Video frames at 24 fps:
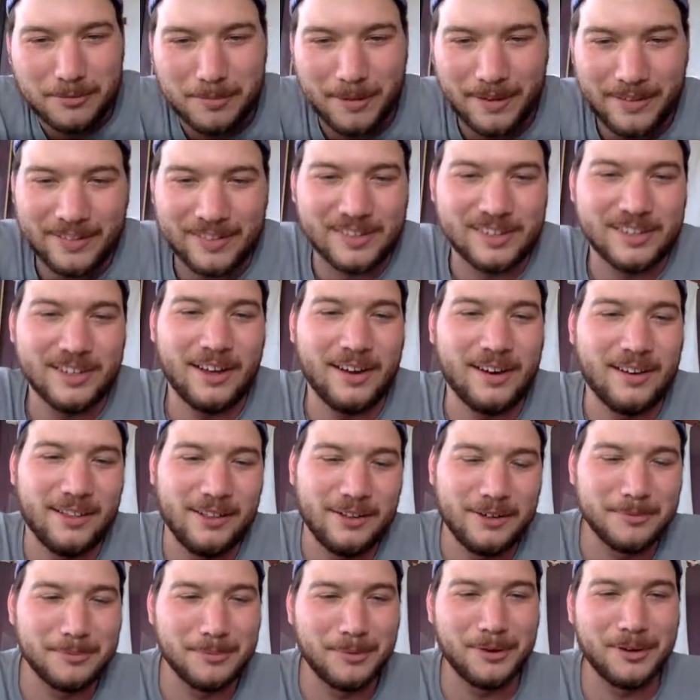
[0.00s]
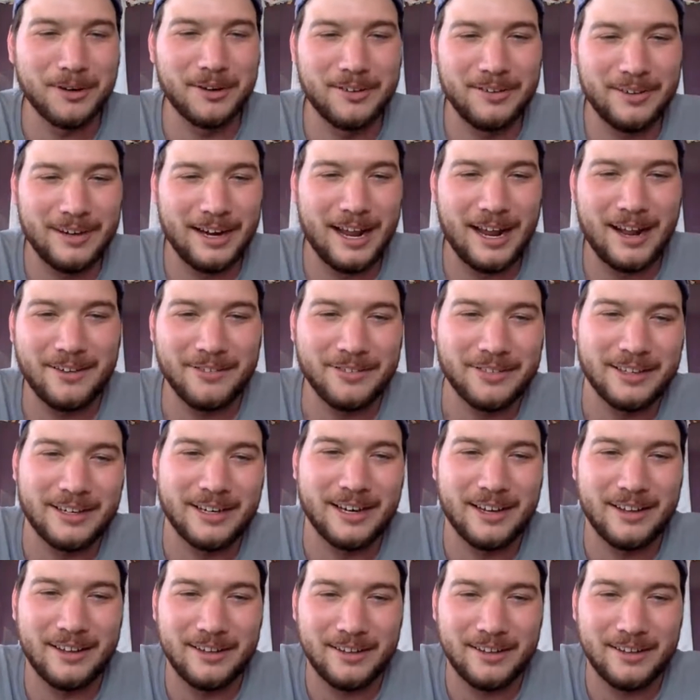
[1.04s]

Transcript: by the sun a little more now than uh,